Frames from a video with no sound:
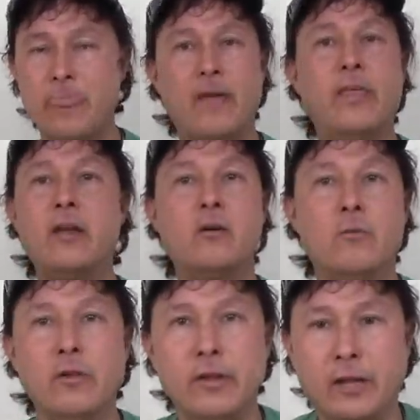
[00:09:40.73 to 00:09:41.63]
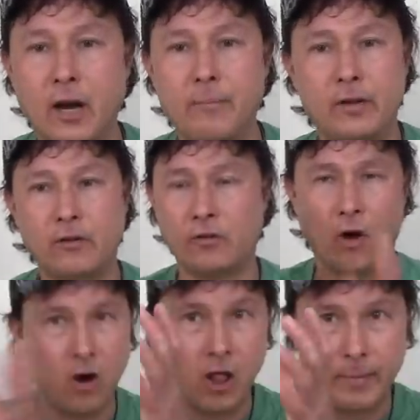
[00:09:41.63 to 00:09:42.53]
and they don't really care because it's
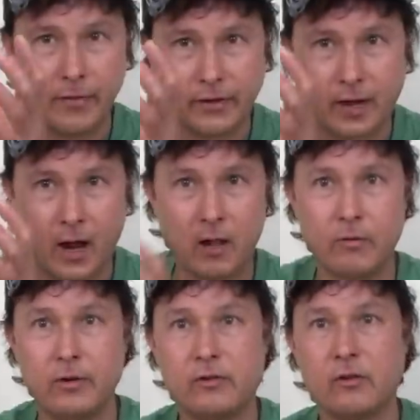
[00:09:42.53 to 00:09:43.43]
all about the calories.